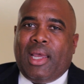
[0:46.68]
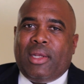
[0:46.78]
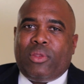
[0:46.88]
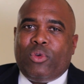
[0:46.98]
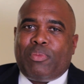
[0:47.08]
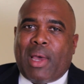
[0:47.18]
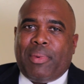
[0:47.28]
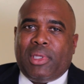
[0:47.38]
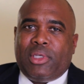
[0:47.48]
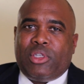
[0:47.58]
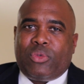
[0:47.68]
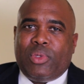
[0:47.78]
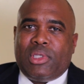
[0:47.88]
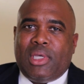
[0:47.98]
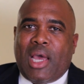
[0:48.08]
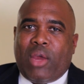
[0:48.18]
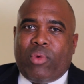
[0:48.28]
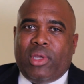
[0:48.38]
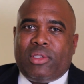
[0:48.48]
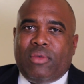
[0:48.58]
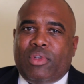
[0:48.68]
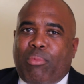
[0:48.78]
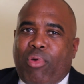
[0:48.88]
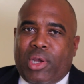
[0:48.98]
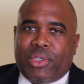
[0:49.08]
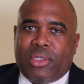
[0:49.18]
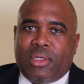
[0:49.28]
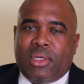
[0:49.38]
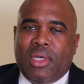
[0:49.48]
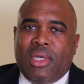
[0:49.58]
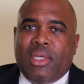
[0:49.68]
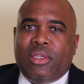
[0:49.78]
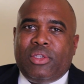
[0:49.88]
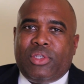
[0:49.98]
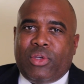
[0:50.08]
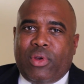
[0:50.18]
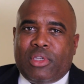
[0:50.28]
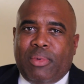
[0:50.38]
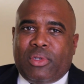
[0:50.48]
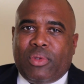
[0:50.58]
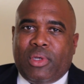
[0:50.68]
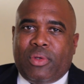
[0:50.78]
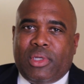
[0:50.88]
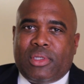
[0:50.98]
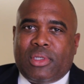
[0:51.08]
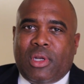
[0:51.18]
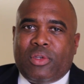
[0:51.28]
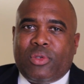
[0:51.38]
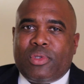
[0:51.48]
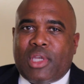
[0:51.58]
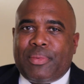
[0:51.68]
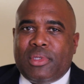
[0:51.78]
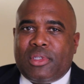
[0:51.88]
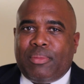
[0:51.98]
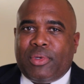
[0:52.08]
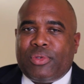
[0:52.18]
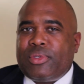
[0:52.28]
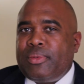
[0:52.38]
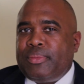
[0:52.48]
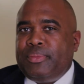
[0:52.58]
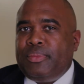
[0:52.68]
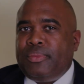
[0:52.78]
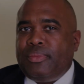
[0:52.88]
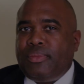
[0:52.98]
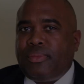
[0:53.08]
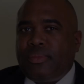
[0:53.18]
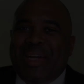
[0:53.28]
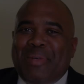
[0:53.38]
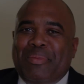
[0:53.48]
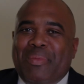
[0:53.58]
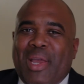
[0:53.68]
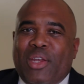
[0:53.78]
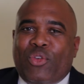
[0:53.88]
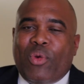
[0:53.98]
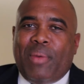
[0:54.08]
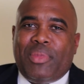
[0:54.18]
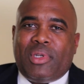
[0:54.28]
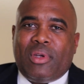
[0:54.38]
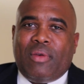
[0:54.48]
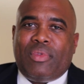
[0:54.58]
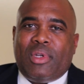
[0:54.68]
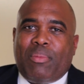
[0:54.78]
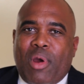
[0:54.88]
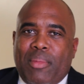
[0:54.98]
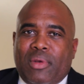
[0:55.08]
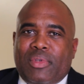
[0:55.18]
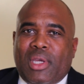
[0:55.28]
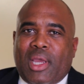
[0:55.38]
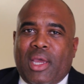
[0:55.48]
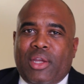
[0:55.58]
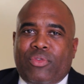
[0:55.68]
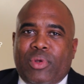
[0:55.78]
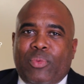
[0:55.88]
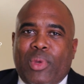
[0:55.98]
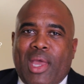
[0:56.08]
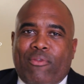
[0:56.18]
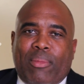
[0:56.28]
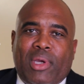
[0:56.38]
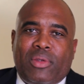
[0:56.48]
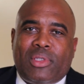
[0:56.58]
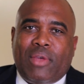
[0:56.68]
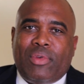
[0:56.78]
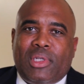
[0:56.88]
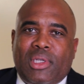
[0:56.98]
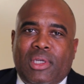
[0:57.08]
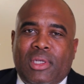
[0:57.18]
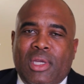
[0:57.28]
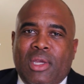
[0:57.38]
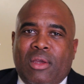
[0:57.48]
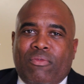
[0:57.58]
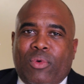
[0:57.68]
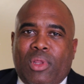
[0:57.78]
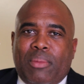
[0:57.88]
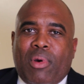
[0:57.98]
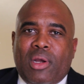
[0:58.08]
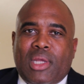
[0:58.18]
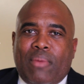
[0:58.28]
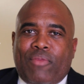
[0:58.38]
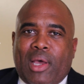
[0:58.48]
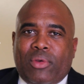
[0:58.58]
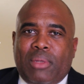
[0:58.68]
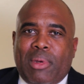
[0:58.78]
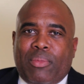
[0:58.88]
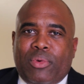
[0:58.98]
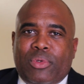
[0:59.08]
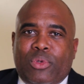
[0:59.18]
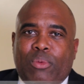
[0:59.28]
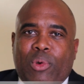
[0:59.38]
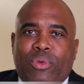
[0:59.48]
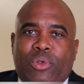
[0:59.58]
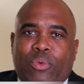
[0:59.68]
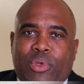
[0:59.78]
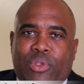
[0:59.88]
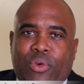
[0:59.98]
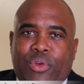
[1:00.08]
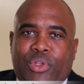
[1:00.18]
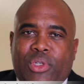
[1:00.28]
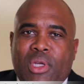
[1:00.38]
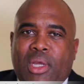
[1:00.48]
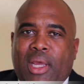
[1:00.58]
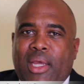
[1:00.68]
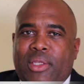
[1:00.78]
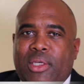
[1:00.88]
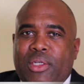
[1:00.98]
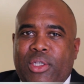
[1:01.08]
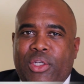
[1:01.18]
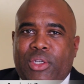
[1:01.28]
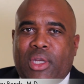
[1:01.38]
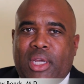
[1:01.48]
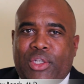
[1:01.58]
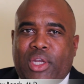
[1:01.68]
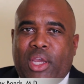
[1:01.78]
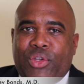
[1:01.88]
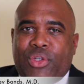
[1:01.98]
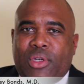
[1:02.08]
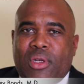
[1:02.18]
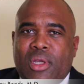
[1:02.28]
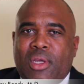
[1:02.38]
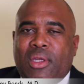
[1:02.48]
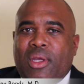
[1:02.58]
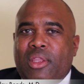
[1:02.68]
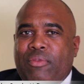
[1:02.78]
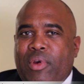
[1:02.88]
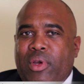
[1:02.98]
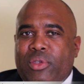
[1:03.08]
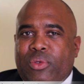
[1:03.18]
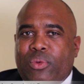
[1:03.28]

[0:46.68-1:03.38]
and in those populations, we see high rates of depression, serious mental illness, and also substance abuse. At Drew, I'm the chair of the Department of Psychiatry. We have about 17 full and part time faculty members who both do research and then teaching and education in the various